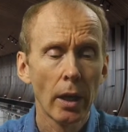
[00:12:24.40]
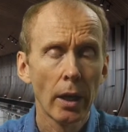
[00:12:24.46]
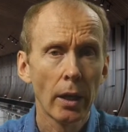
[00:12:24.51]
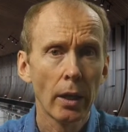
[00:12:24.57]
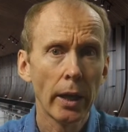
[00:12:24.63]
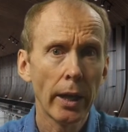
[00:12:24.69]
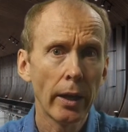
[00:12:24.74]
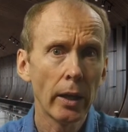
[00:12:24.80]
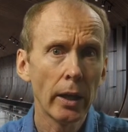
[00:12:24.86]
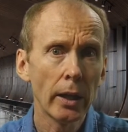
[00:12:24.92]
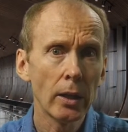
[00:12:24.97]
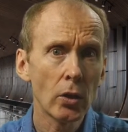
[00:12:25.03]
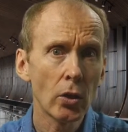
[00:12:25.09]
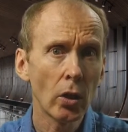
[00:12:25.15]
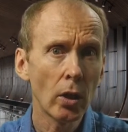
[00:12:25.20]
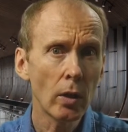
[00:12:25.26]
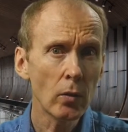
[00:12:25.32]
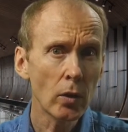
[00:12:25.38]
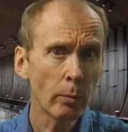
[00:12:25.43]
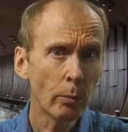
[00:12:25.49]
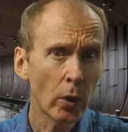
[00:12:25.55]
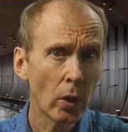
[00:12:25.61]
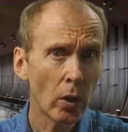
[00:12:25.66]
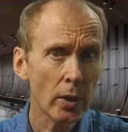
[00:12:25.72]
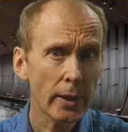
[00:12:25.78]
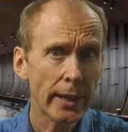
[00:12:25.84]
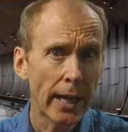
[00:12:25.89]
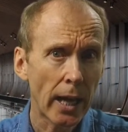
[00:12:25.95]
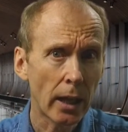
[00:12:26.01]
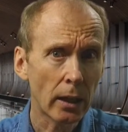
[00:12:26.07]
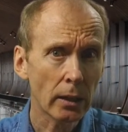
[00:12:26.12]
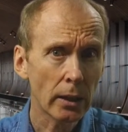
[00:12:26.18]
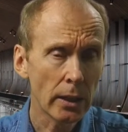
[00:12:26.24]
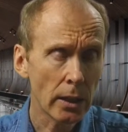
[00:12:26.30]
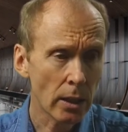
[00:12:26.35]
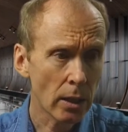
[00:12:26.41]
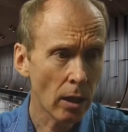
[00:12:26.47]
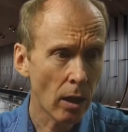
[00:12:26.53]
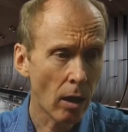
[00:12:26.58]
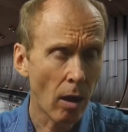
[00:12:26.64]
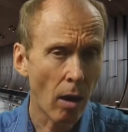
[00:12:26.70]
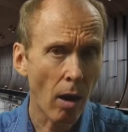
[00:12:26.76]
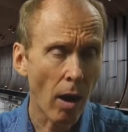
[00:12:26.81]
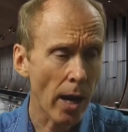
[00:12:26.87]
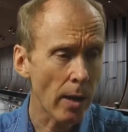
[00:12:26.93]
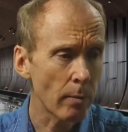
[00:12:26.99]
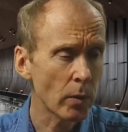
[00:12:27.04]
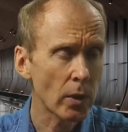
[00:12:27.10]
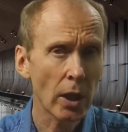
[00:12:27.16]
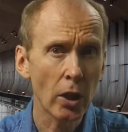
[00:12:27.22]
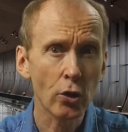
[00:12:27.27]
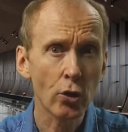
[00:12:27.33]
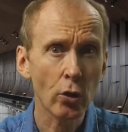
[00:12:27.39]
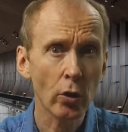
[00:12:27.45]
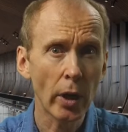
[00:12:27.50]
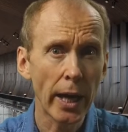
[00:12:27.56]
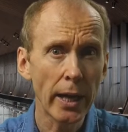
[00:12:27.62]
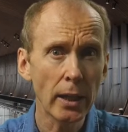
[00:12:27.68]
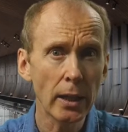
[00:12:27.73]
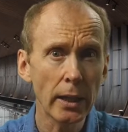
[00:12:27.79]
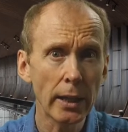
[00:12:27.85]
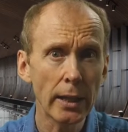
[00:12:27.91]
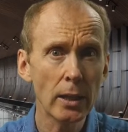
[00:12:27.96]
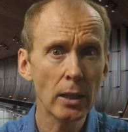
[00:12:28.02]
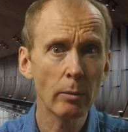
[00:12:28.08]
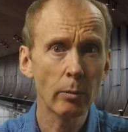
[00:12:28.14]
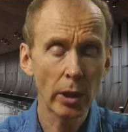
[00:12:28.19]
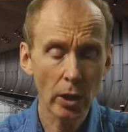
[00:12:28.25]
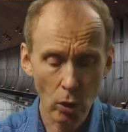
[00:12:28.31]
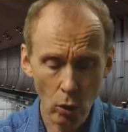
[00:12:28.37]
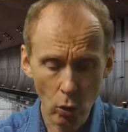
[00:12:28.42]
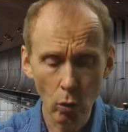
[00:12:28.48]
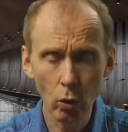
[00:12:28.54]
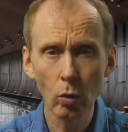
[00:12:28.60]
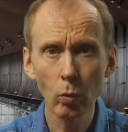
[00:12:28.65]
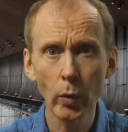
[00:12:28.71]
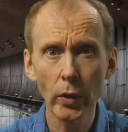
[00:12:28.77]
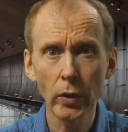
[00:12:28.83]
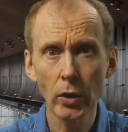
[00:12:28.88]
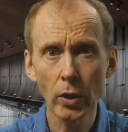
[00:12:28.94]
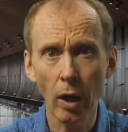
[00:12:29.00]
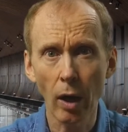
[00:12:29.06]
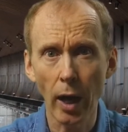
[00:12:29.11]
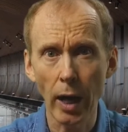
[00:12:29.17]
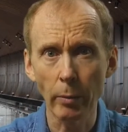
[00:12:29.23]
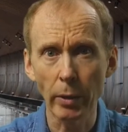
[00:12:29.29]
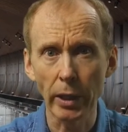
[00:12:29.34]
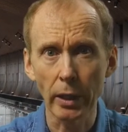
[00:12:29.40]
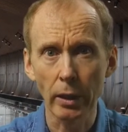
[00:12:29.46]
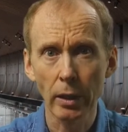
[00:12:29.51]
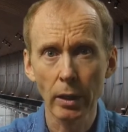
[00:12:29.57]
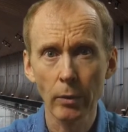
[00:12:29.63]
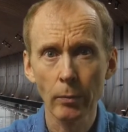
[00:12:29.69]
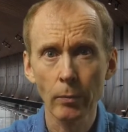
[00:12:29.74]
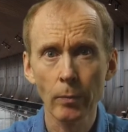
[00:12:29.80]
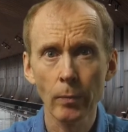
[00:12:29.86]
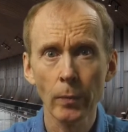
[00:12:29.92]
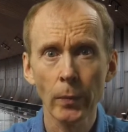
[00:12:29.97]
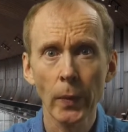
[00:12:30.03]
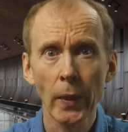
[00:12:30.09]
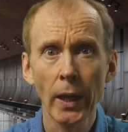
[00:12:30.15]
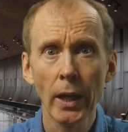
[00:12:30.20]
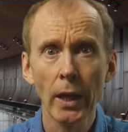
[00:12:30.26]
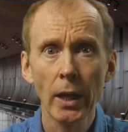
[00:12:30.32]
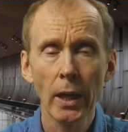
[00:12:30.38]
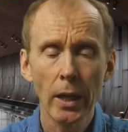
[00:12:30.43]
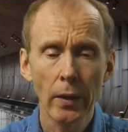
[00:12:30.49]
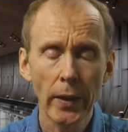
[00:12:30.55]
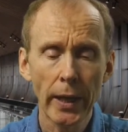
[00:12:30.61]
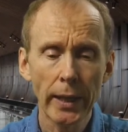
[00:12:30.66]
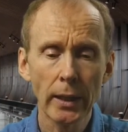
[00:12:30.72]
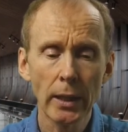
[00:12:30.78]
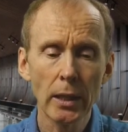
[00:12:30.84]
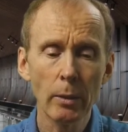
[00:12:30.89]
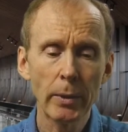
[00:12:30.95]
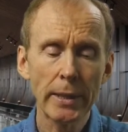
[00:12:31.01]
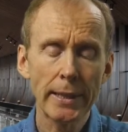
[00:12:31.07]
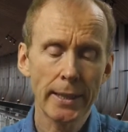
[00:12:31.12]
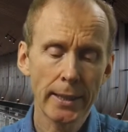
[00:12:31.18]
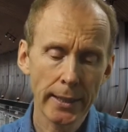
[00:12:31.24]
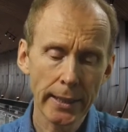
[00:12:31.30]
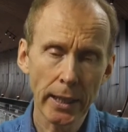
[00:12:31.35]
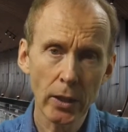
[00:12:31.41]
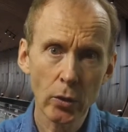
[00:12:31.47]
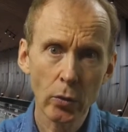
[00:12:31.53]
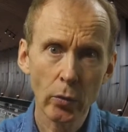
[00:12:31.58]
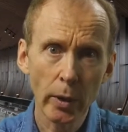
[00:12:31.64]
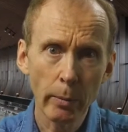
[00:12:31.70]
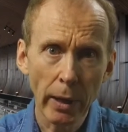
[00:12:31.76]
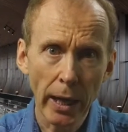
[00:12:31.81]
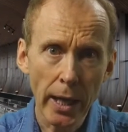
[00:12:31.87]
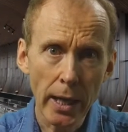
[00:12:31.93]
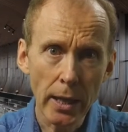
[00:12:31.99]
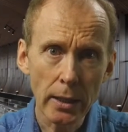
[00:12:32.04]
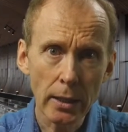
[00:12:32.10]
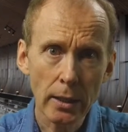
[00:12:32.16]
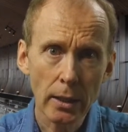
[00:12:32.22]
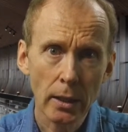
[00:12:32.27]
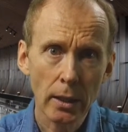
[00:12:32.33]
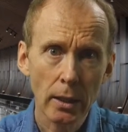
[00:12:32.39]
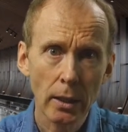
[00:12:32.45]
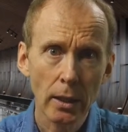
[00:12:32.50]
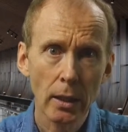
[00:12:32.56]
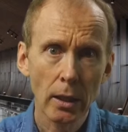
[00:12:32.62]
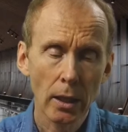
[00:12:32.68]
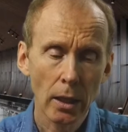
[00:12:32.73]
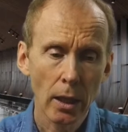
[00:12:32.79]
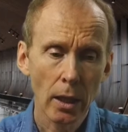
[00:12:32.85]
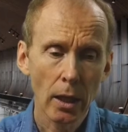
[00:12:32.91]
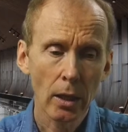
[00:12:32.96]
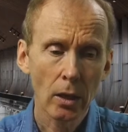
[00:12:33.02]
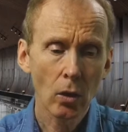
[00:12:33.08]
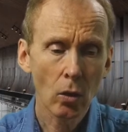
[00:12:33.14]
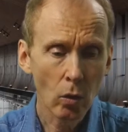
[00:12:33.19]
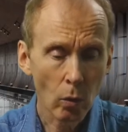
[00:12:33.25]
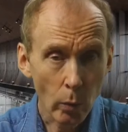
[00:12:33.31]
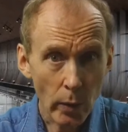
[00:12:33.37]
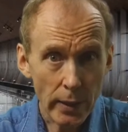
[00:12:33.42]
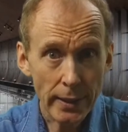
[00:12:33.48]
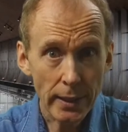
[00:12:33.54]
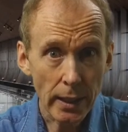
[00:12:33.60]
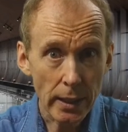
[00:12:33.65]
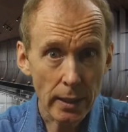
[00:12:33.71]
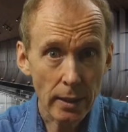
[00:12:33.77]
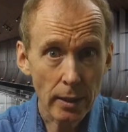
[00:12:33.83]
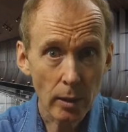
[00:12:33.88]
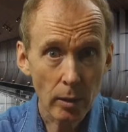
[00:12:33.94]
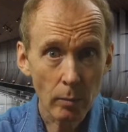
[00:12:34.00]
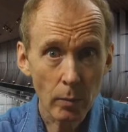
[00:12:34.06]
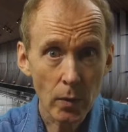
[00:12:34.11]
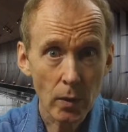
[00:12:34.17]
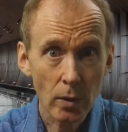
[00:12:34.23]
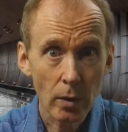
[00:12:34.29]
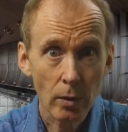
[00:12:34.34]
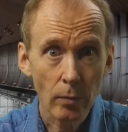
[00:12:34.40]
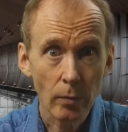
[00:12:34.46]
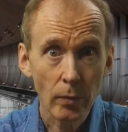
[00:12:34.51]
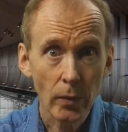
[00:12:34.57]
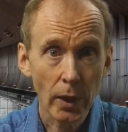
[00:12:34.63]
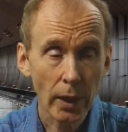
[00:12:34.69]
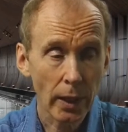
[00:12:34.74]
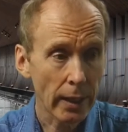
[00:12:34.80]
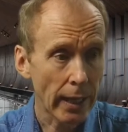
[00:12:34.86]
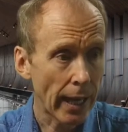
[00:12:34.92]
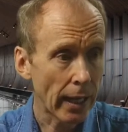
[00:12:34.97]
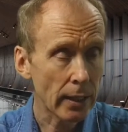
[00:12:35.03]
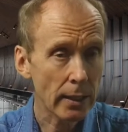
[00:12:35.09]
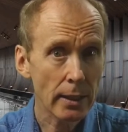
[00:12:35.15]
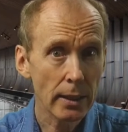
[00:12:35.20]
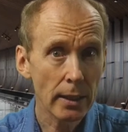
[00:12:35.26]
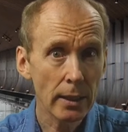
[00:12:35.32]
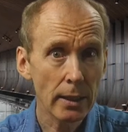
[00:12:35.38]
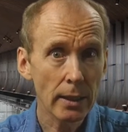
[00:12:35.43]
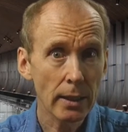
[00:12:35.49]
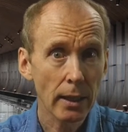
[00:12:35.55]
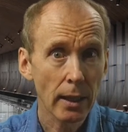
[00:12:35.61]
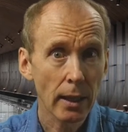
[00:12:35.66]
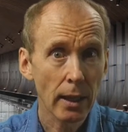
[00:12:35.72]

Now, in terms of personality types, a trader needs to be good with timing. They need to be sensory-based, good with systems and analysis,